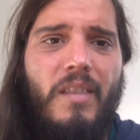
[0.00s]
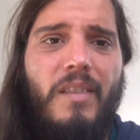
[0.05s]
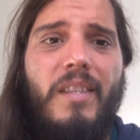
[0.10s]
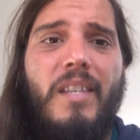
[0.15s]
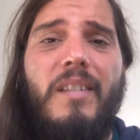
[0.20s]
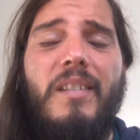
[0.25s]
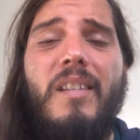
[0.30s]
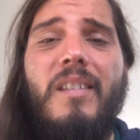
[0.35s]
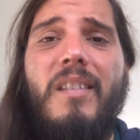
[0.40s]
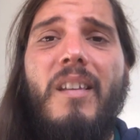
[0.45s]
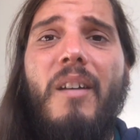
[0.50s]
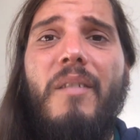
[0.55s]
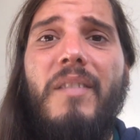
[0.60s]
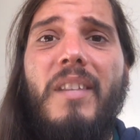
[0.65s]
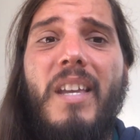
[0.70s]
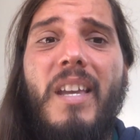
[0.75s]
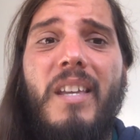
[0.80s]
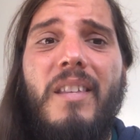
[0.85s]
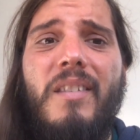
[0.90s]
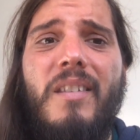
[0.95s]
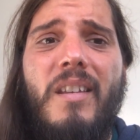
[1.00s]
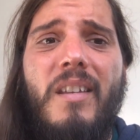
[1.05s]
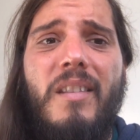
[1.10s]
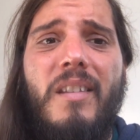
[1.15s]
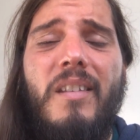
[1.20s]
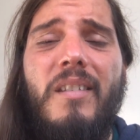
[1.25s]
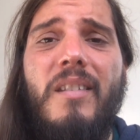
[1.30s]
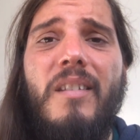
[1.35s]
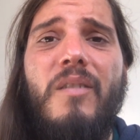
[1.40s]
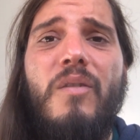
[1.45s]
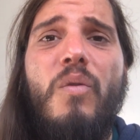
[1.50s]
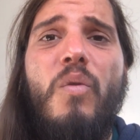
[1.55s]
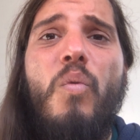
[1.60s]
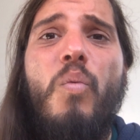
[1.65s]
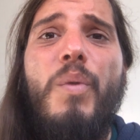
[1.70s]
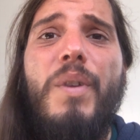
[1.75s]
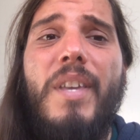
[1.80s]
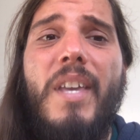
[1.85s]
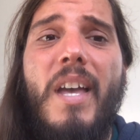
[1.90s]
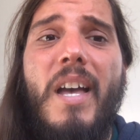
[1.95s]
This is our nature. This is who
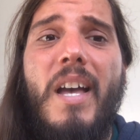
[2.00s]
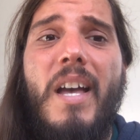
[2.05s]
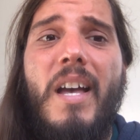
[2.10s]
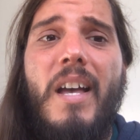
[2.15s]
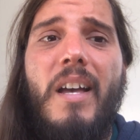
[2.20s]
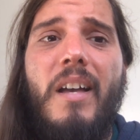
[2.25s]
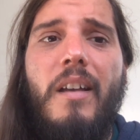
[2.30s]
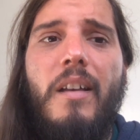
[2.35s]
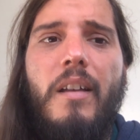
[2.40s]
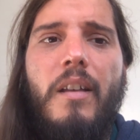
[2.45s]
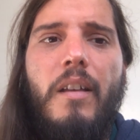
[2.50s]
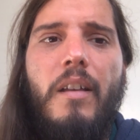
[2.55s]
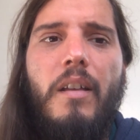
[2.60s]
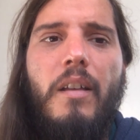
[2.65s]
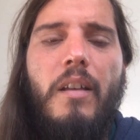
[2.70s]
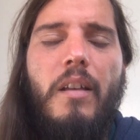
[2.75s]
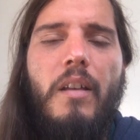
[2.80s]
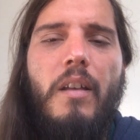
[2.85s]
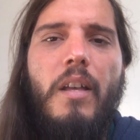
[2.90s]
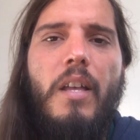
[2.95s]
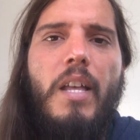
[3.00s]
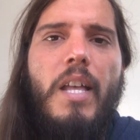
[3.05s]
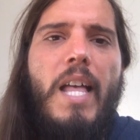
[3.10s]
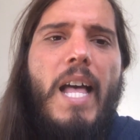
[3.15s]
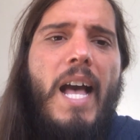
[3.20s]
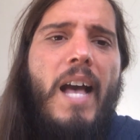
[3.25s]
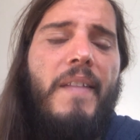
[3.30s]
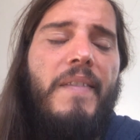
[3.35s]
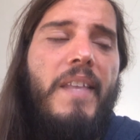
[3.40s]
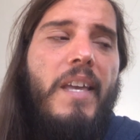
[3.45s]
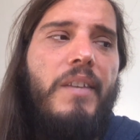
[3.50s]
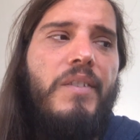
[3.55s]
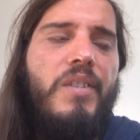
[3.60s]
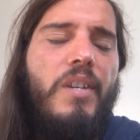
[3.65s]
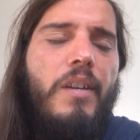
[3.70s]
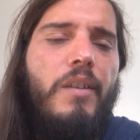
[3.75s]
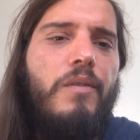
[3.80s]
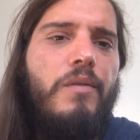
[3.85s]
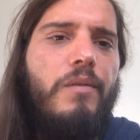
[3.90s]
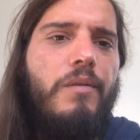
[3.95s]
we are. Our nature
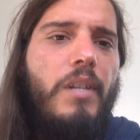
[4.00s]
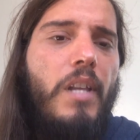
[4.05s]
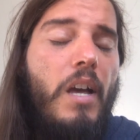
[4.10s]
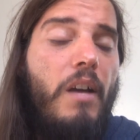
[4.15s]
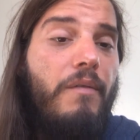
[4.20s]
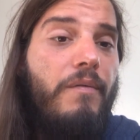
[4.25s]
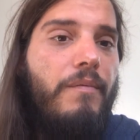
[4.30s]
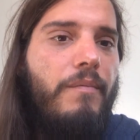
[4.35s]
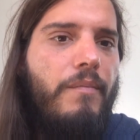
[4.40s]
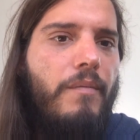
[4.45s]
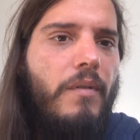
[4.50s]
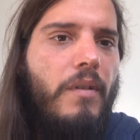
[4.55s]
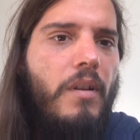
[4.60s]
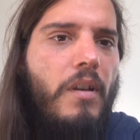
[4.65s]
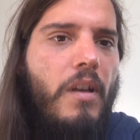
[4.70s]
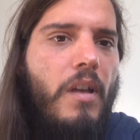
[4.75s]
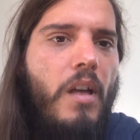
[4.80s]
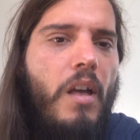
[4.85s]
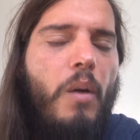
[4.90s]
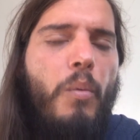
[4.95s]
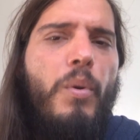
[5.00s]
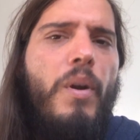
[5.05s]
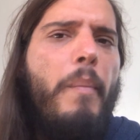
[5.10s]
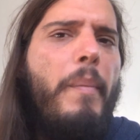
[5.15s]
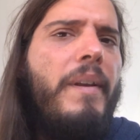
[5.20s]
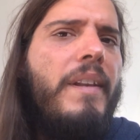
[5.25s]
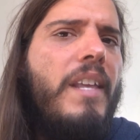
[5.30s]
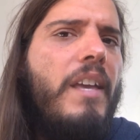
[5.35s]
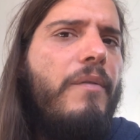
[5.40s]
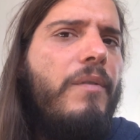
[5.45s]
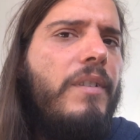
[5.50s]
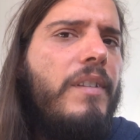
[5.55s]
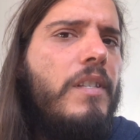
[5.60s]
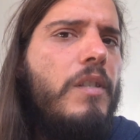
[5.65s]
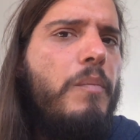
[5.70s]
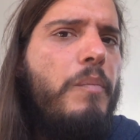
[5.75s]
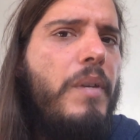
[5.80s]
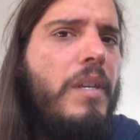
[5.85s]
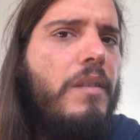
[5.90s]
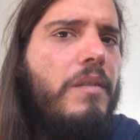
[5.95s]
is to love. We are benevolent
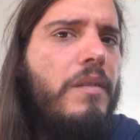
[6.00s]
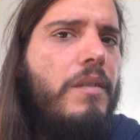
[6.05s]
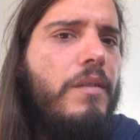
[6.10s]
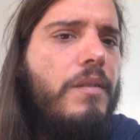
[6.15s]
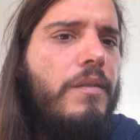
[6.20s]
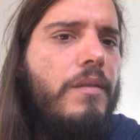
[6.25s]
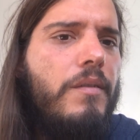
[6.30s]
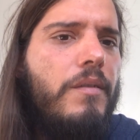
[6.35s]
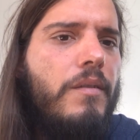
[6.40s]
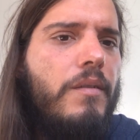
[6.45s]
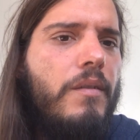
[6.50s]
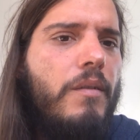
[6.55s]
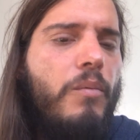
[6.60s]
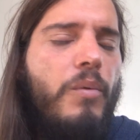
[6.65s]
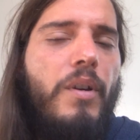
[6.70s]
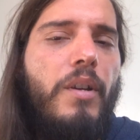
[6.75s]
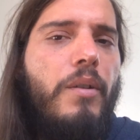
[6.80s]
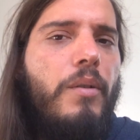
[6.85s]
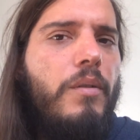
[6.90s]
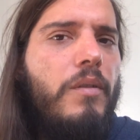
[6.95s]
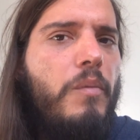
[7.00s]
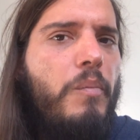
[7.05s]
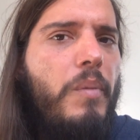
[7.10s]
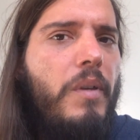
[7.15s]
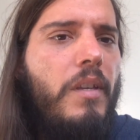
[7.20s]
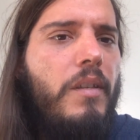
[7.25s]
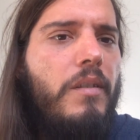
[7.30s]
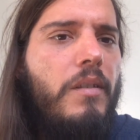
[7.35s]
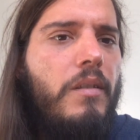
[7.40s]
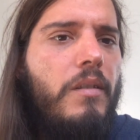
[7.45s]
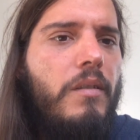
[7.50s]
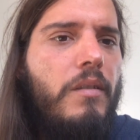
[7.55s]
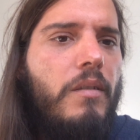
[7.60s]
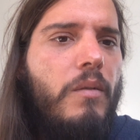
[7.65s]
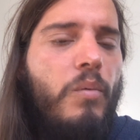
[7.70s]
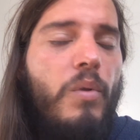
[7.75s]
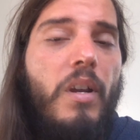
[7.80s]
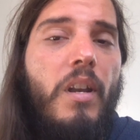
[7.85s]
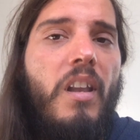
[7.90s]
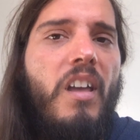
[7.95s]
species. We are good species.
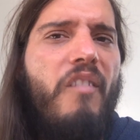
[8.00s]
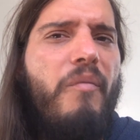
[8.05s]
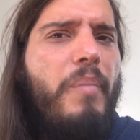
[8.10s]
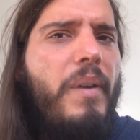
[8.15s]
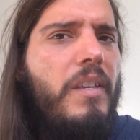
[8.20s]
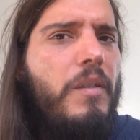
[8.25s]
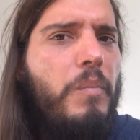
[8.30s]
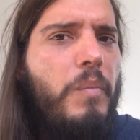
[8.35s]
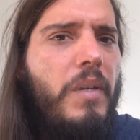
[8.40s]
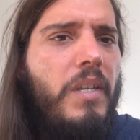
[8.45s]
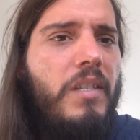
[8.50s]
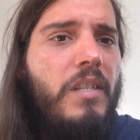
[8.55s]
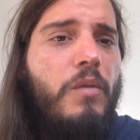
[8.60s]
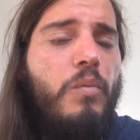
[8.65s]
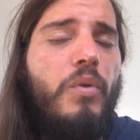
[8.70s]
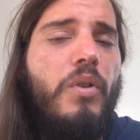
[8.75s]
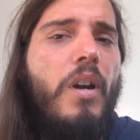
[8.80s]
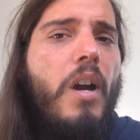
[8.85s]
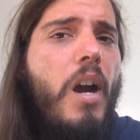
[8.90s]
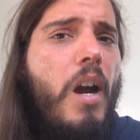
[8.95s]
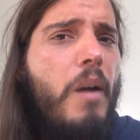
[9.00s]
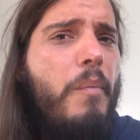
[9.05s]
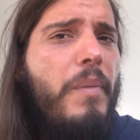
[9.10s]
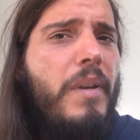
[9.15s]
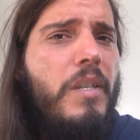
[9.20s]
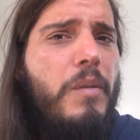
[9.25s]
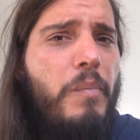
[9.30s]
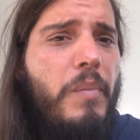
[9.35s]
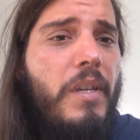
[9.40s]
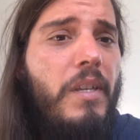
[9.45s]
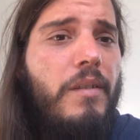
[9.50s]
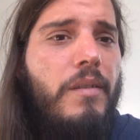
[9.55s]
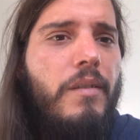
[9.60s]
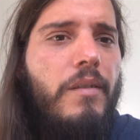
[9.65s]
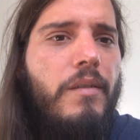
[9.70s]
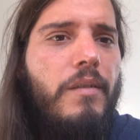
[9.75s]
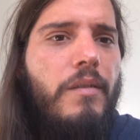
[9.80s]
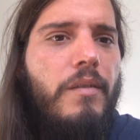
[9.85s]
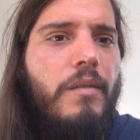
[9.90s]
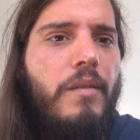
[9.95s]
We are love based species. We are heart based
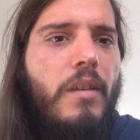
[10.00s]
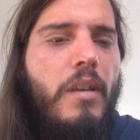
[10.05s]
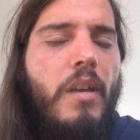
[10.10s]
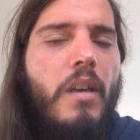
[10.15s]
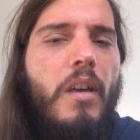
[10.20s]
species.